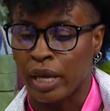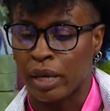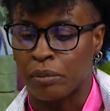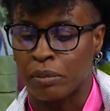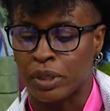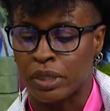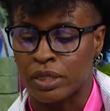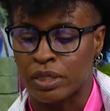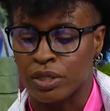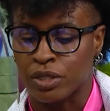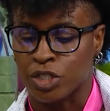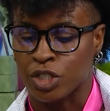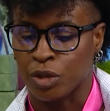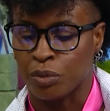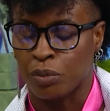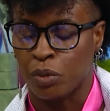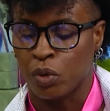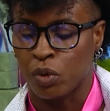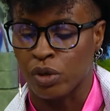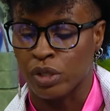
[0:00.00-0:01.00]
able to
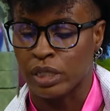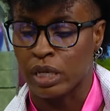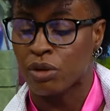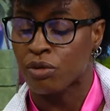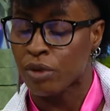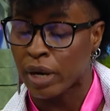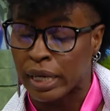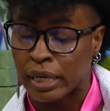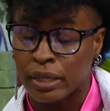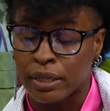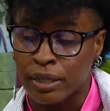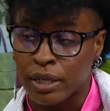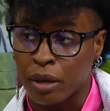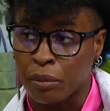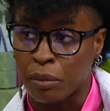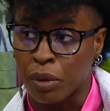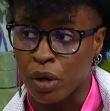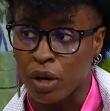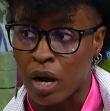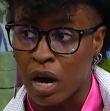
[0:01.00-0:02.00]
support a record
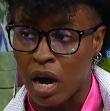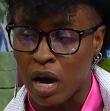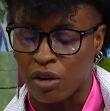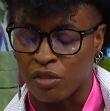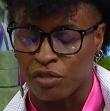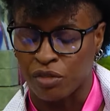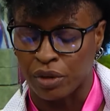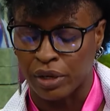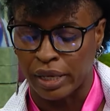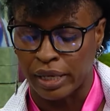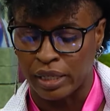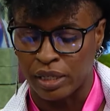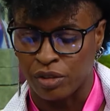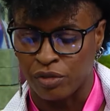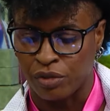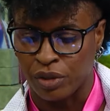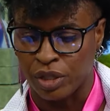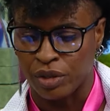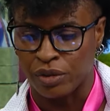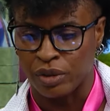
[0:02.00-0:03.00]
number of uh,
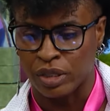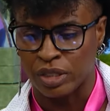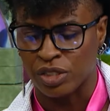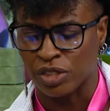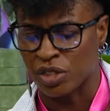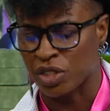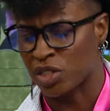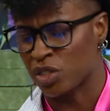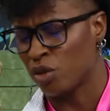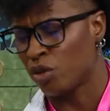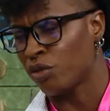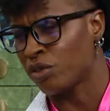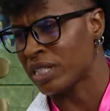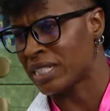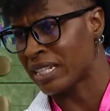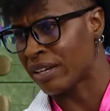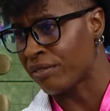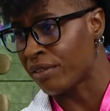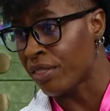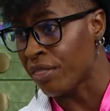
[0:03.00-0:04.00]
individuals, just over
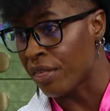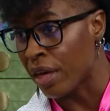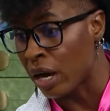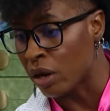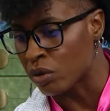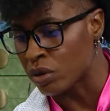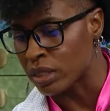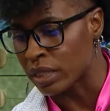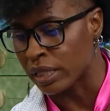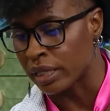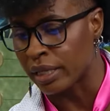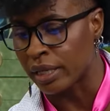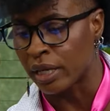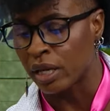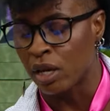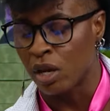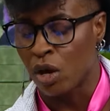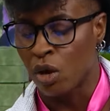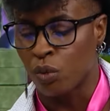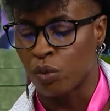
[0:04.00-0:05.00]
7,000,
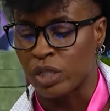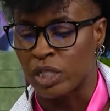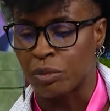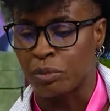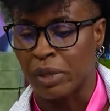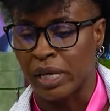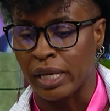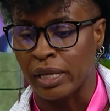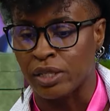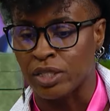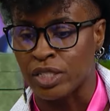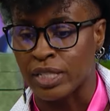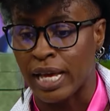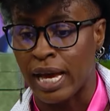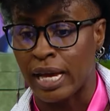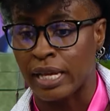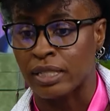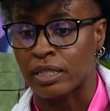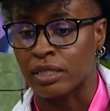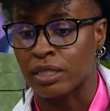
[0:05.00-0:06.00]
which means
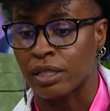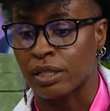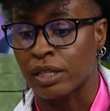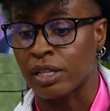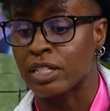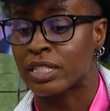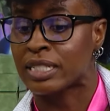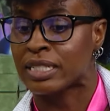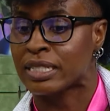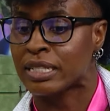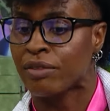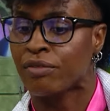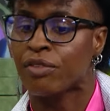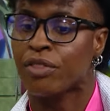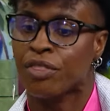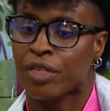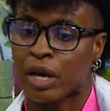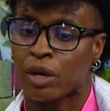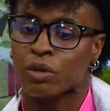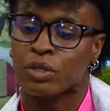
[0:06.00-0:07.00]
that uh, there are
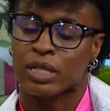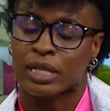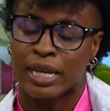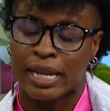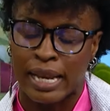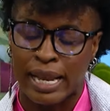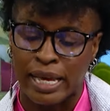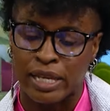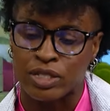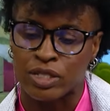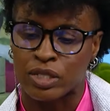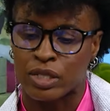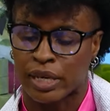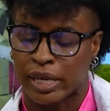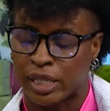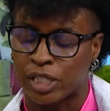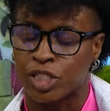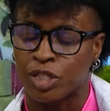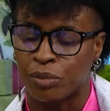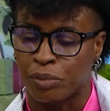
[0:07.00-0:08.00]
7,000 less
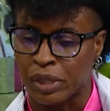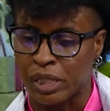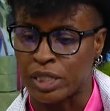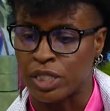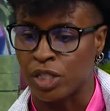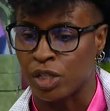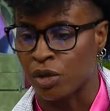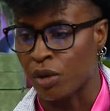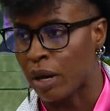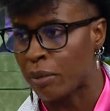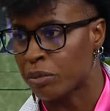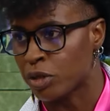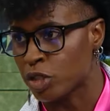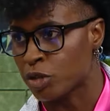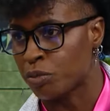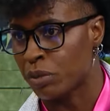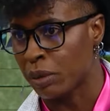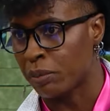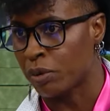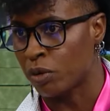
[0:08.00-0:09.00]
LGBTQI plus
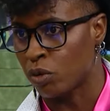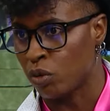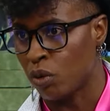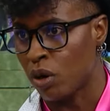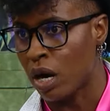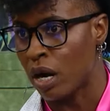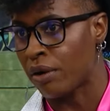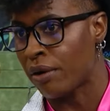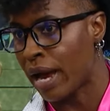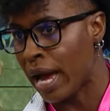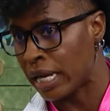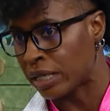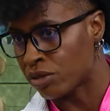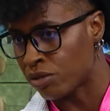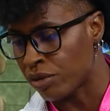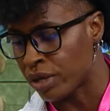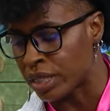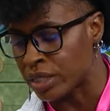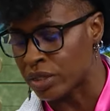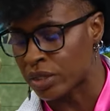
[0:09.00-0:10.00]
people who are at
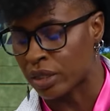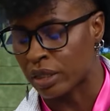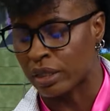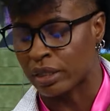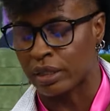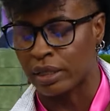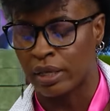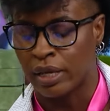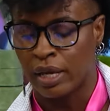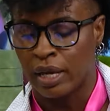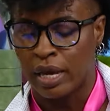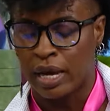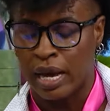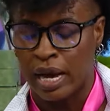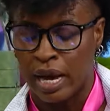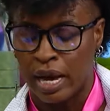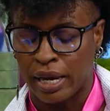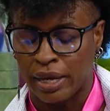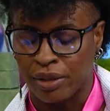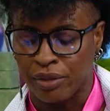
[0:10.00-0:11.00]
risk risk uh,
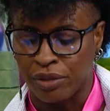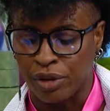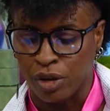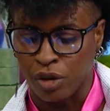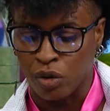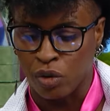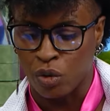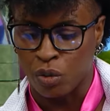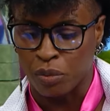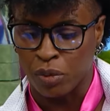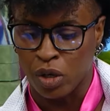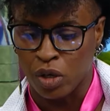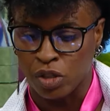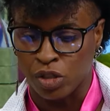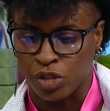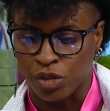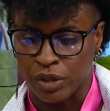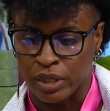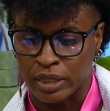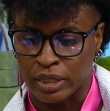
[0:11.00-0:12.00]
uh, in their home
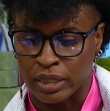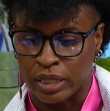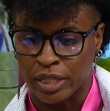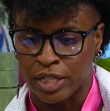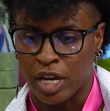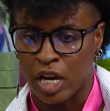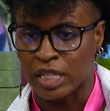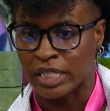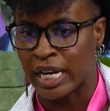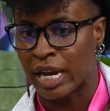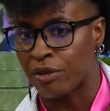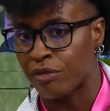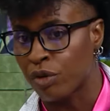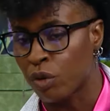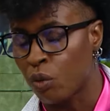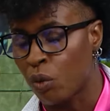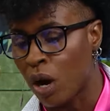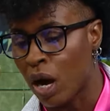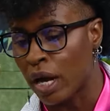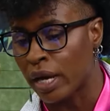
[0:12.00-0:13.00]
countries. Not
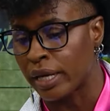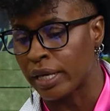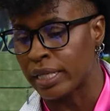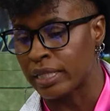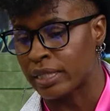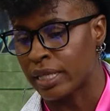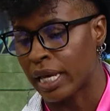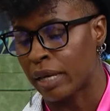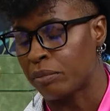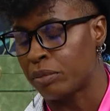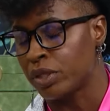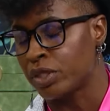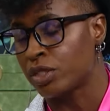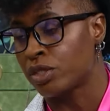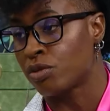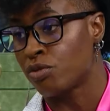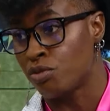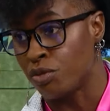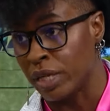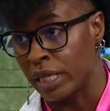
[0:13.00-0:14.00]
everyone is able
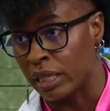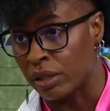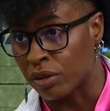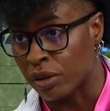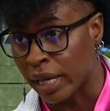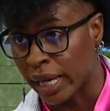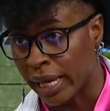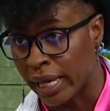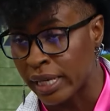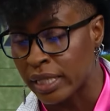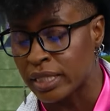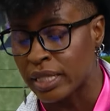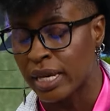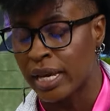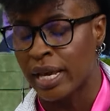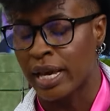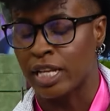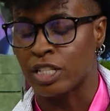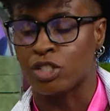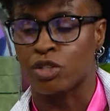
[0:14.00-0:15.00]
to
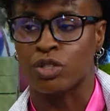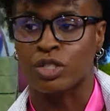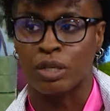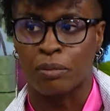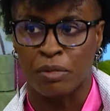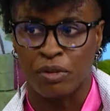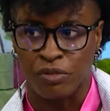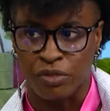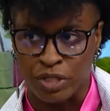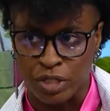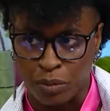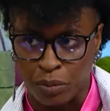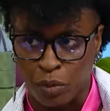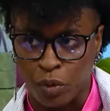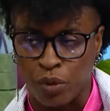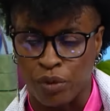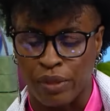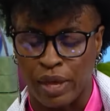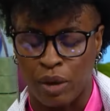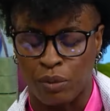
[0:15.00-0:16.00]
relocate, and so some of the
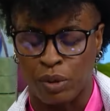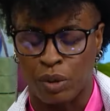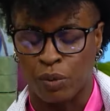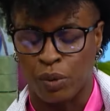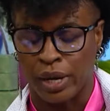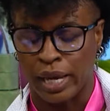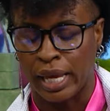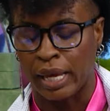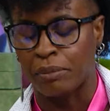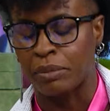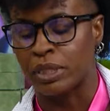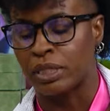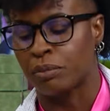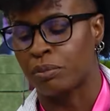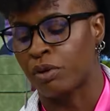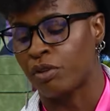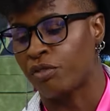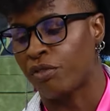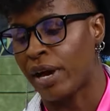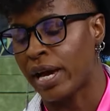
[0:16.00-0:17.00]
support that we were able to
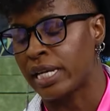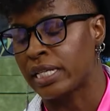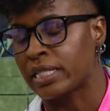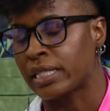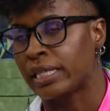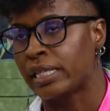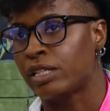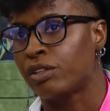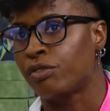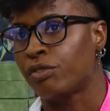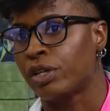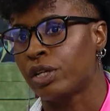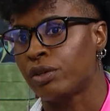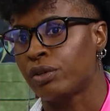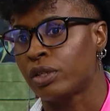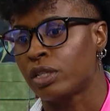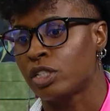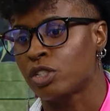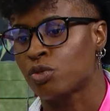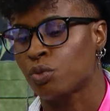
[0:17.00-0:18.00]
provide to
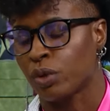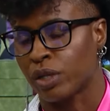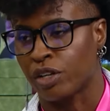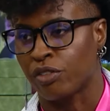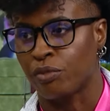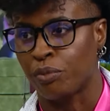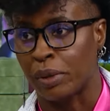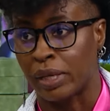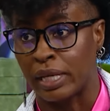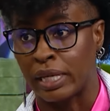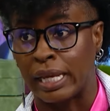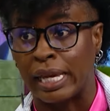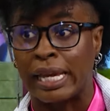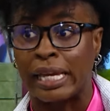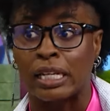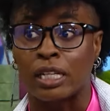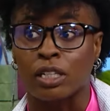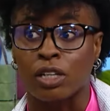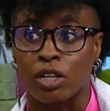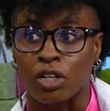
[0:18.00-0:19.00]
individuals would have been
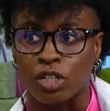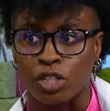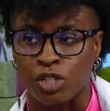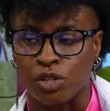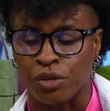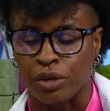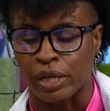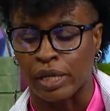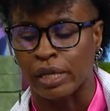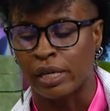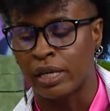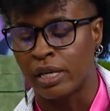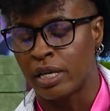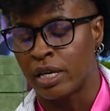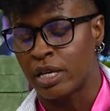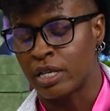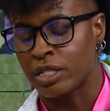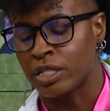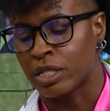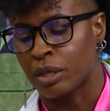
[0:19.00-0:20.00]
in-country
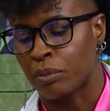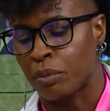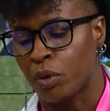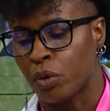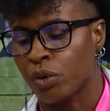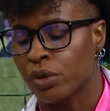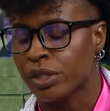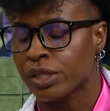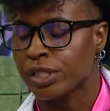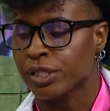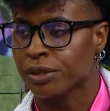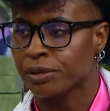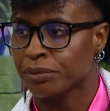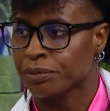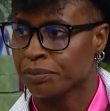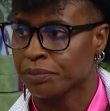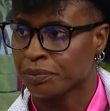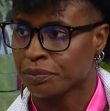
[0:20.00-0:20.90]
support.